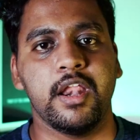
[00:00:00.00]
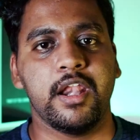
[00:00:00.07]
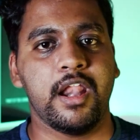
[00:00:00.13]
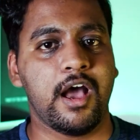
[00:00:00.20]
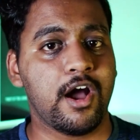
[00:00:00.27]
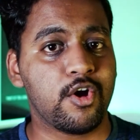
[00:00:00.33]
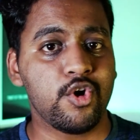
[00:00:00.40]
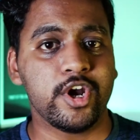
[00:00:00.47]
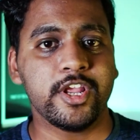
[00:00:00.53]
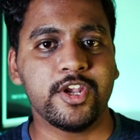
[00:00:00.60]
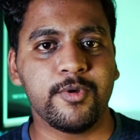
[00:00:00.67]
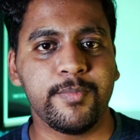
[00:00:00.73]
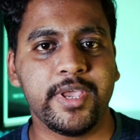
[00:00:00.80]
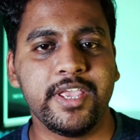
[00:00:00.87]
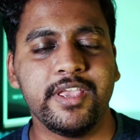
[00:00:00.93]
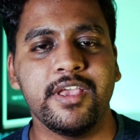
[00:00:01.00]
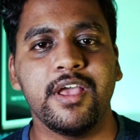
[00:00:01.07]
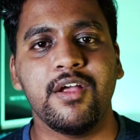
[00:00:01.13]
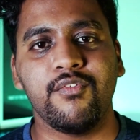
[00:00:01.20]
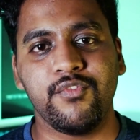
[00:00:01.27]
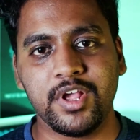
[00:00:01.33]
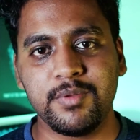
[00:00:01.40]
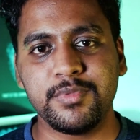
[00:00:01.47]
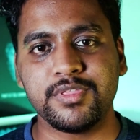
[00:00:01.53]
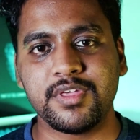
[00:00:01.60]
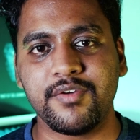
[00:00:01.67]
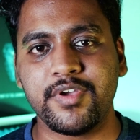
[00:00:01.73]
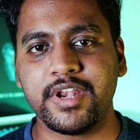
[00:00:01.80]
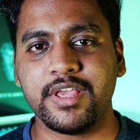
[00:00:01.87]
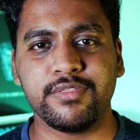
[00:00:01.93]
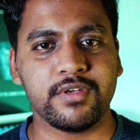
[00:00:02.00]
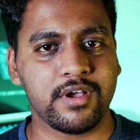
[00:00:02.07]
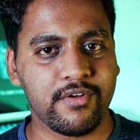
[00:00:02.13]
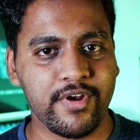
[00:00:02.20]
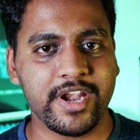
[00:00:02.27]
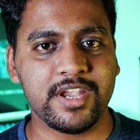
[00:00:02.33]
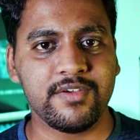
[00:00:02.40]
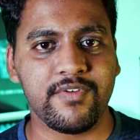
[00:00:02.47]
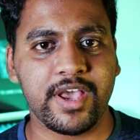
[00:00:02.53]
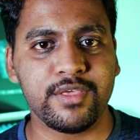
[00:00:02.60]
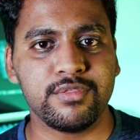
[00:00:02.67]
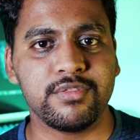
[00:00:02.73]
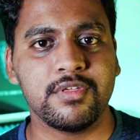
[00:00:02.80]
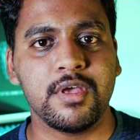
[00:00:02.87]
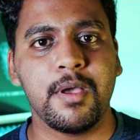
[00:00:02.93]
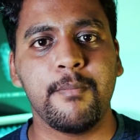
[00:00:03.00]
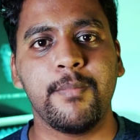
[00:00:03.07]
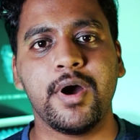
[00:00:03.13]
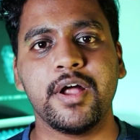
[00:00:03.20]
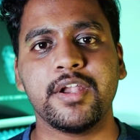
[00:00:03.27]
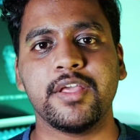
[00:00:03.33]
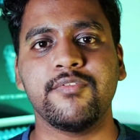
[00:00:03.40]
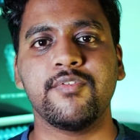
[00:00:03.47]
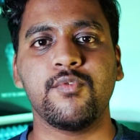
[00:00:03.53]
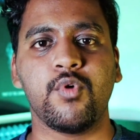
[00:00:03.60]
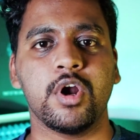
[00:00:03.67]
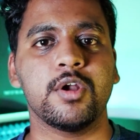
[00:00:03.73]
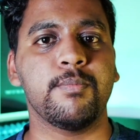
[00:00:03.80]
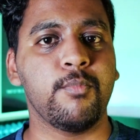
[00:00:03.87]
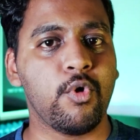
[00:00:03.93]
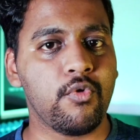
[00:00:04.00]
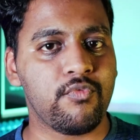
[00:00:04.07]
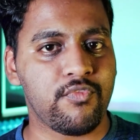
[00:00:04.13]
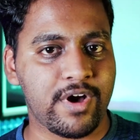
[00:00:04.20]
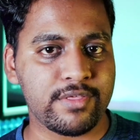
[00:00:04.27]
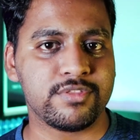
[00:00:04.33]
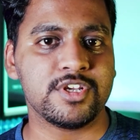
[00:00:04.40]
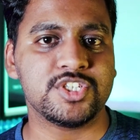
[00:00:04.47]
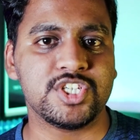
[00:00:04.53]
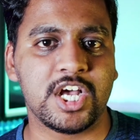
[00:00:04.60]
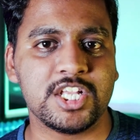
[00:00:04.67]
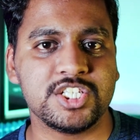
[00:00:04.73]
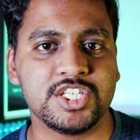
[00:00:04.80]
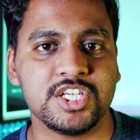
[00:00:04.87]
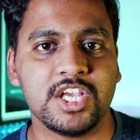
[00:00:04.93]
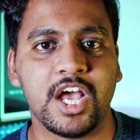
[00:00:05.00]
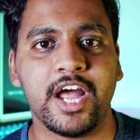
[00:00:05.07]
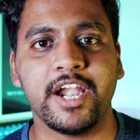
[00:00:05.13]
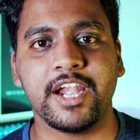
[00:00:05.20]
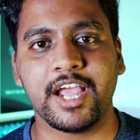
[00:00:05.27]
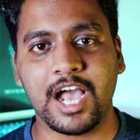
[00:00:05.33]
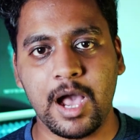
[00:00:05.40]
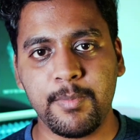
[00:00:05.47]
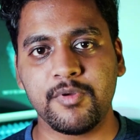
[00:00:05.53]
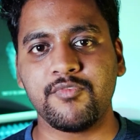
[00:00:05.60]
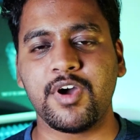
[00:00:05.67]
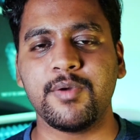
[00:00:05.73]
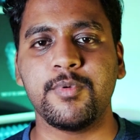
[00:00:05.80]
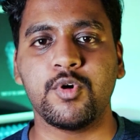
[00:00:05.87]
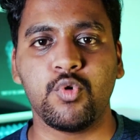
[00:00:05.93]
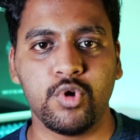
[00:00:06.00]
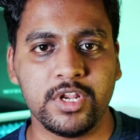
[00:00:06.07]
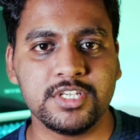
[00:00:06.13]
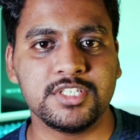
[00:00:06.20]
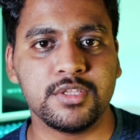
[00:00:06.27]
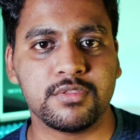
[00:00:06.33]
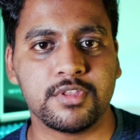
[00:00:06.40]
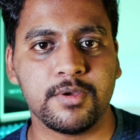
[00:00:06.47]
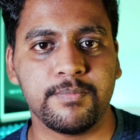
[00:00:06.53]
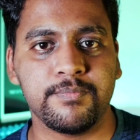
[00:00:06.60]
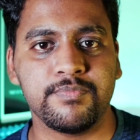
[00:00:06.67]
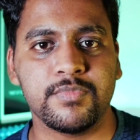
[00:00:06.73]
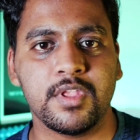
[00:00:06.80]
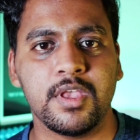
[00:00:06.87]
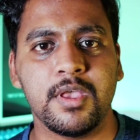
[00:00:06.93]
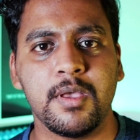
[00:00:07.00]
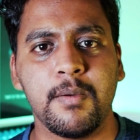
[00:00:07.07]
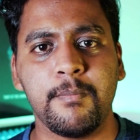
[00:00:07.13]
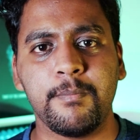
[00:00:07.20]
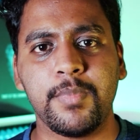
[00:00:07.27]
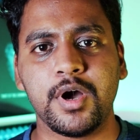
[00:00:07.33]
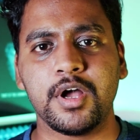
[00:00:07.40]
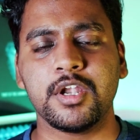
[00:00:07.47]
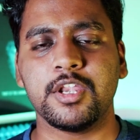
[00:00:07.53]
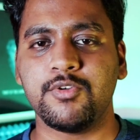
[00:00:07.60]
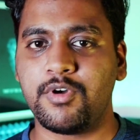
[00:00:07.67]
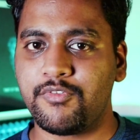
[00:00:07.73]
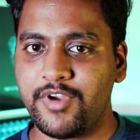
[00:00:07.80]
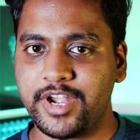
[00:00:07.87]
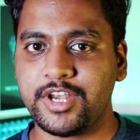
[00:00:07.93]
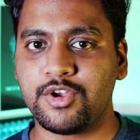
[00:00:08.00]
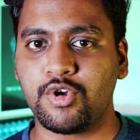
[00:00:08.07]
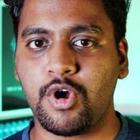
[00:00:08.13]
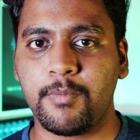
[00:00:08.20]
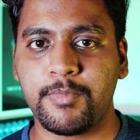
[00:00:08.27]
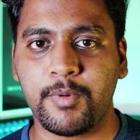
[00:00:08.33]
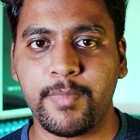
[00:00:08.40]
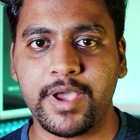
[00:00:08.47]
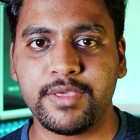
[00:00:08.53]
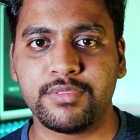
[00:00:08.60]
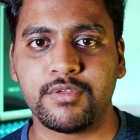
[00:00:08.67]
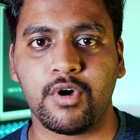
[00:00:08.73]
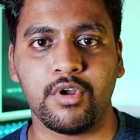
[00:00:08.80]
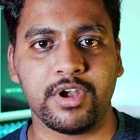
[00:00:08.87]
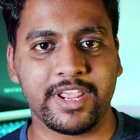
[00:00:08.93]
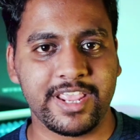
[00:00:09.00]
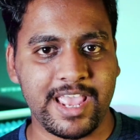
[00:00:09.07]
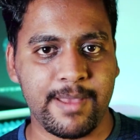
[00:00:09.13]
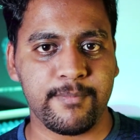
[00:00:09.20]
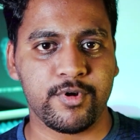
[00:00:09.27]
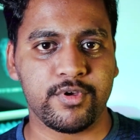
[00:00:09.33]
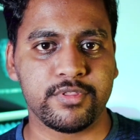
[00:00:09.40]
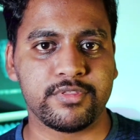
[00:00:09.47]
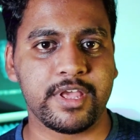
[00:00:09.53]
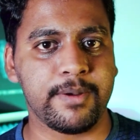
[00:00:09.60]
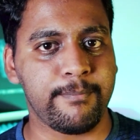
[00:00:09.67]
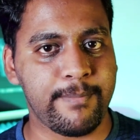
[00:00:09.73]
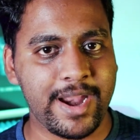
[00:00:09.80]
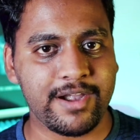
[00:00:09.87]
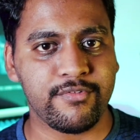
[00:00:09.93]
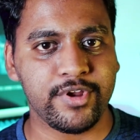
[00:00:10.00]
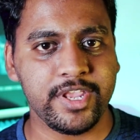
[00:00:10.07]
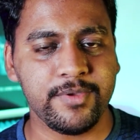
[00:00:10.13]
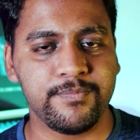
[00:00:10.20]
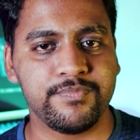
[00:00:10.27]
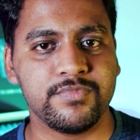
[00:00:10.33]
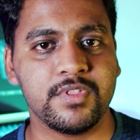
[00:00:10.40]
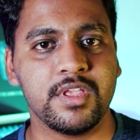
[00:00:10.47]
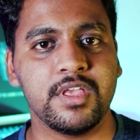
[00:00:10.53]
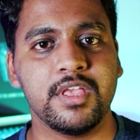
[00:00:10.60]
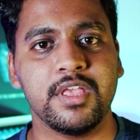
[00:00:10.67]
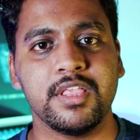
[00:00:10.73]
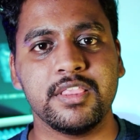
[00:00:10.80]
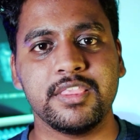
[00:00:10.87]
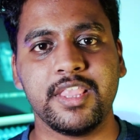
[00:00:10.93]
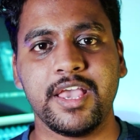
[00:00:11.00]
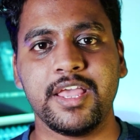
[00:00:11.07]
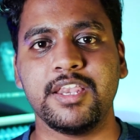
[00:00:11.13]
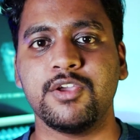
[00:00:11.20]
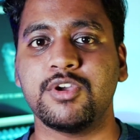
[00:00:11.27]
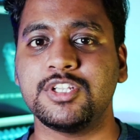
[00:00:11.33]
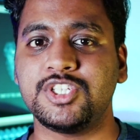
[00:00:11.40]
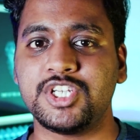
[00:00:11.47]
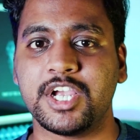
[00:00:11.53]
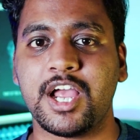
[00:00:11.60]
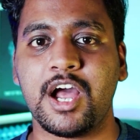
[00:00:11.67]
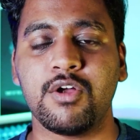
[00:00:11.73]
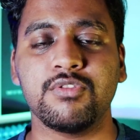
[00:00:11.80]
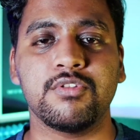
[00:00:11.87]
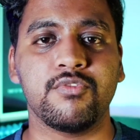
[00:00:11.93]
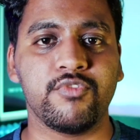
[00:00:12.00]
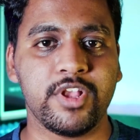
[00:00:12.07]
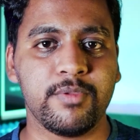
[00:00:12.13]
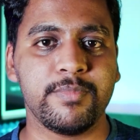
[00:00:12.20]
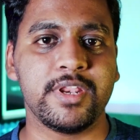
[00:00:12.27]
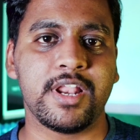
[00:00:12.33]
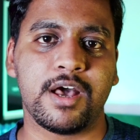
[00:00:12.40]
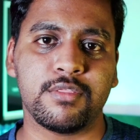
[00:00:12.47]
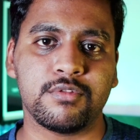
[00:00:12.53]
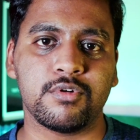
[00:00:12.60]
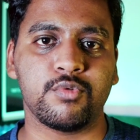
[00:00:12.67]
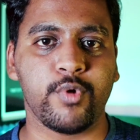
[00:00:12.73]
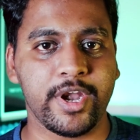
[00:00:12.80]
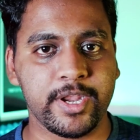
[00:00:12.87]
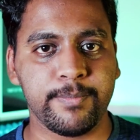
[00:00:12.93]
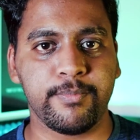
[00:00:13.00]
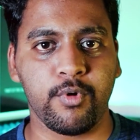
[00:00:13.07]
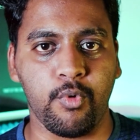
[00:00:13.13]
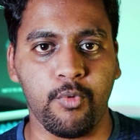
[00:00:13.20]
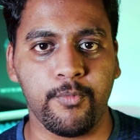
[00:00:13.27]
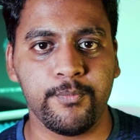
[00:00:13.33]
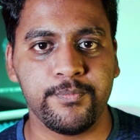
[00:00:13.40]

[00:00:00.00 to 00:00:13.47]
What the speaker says: Now according to me, Realme 7 is a great device, but if you want more faster charging and carbon fiber cooling system, but you are ready to compromise on cameras and battery, then you can check out the Realme Narzo 20 Pro.